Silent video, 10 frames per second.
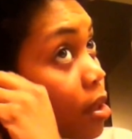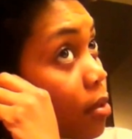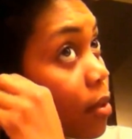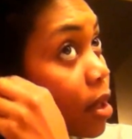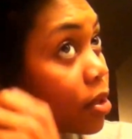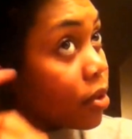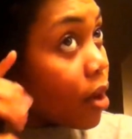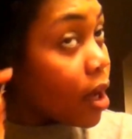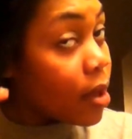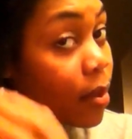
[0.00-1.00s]
making sure
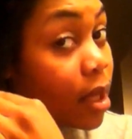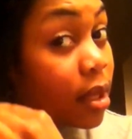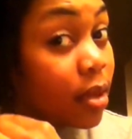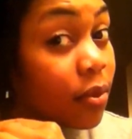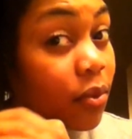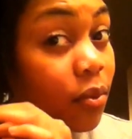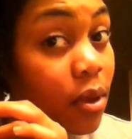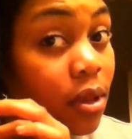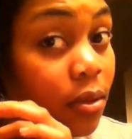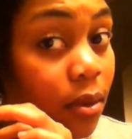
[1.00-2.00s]
I get my tips
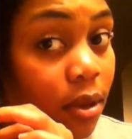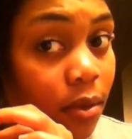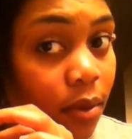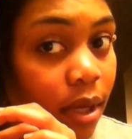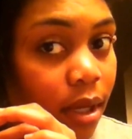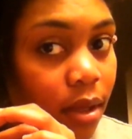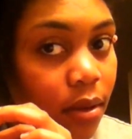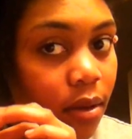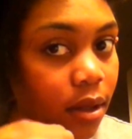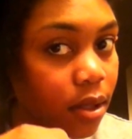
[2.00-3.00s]
really, really
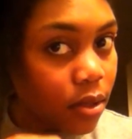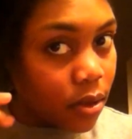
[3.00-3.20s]
well, because you